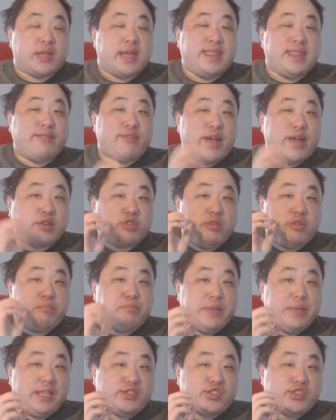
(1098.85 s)
I never actually
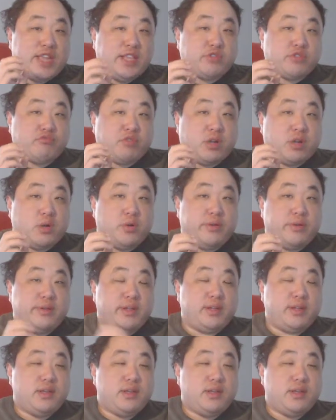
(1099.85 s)
beat Saints Row,